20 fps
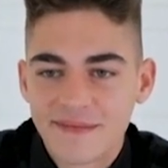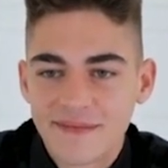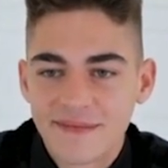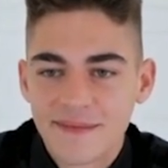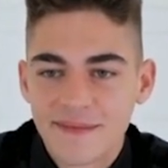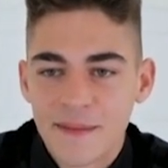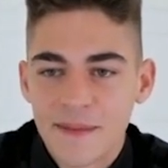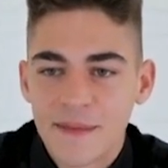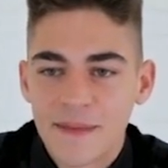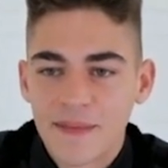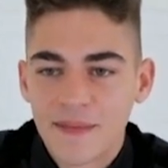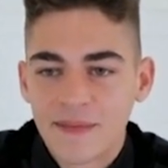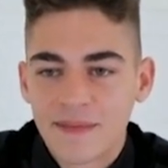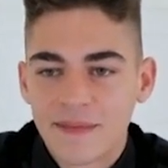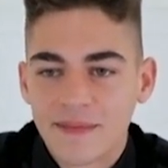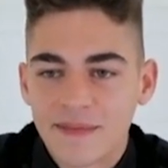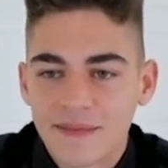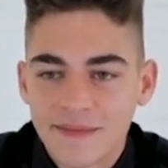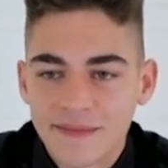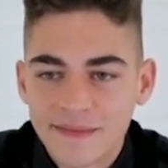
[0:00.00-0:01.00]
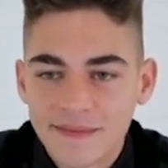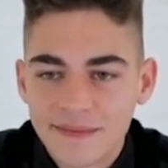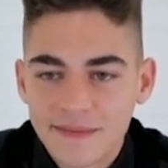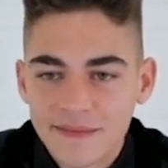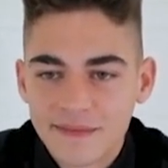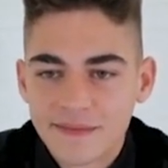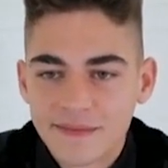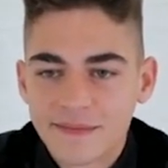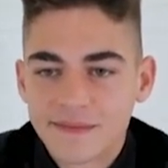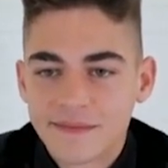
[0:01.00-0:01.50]

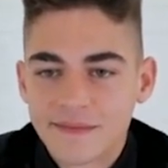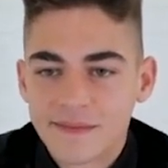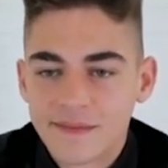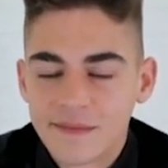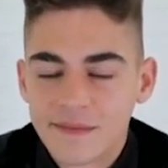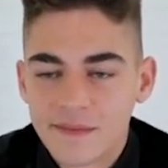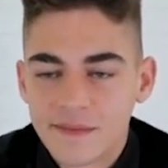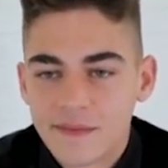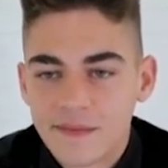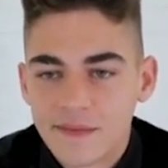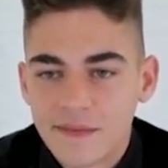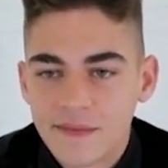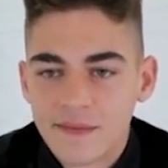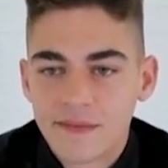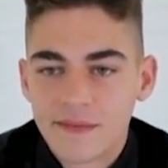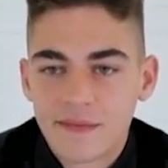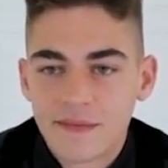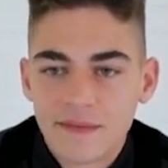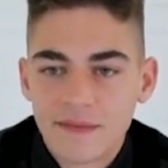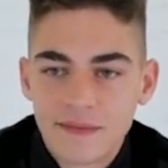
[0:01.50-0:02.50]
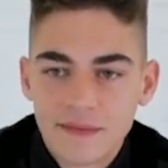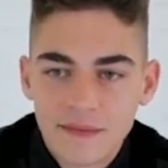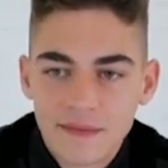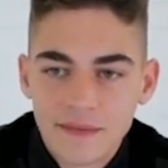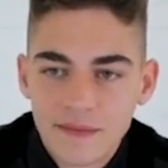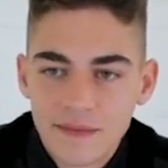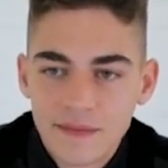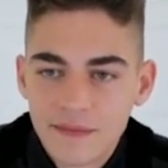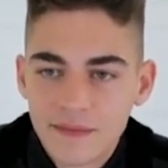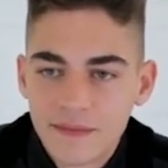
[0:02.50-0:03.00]

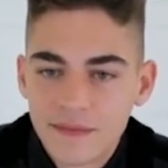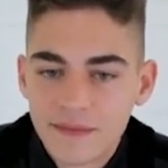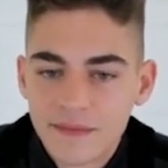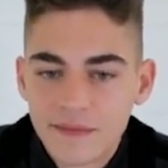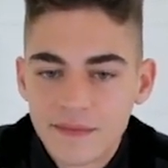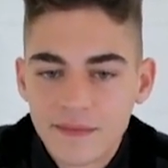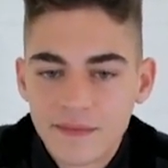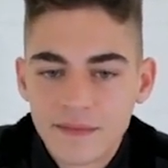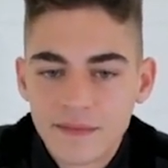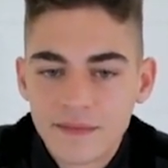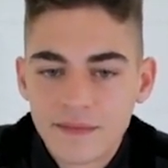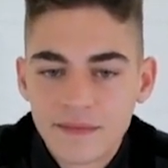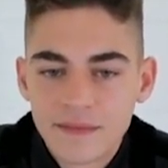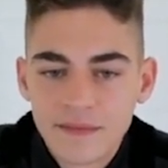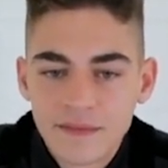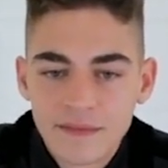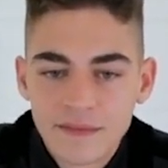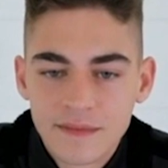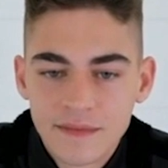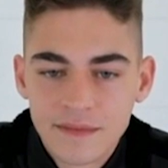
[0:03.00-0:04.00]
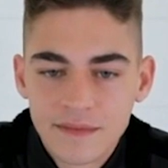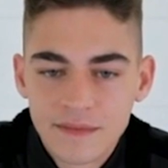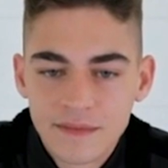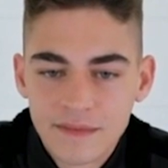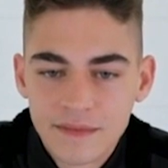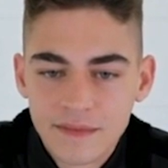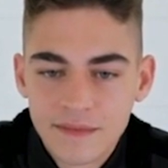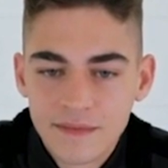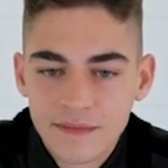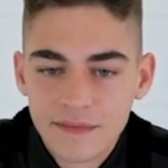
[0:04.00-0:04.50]

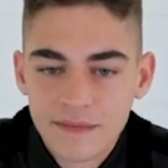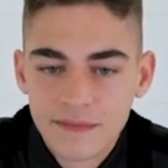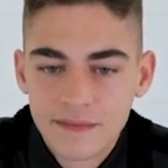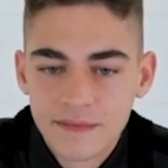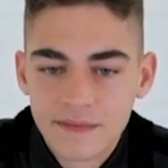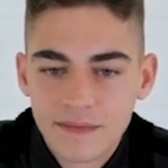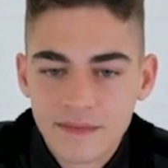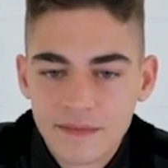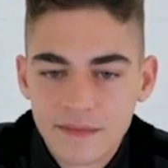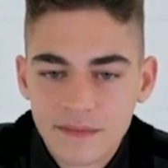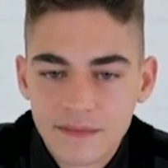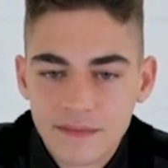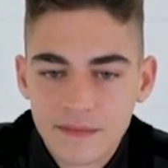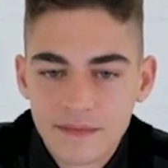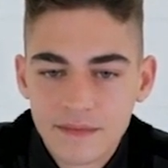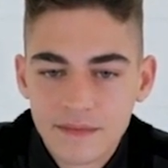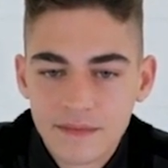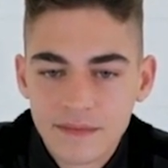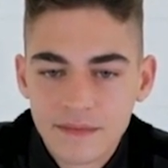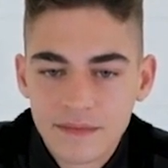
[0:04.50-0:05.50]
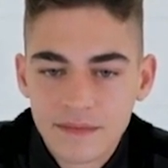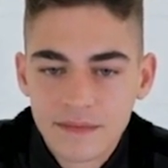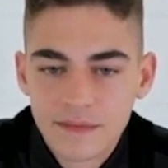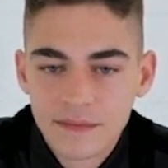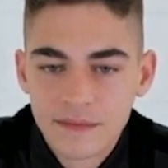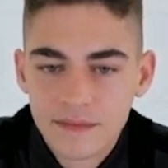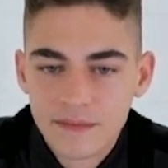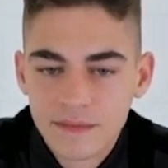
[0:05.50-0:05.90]
(not speaking)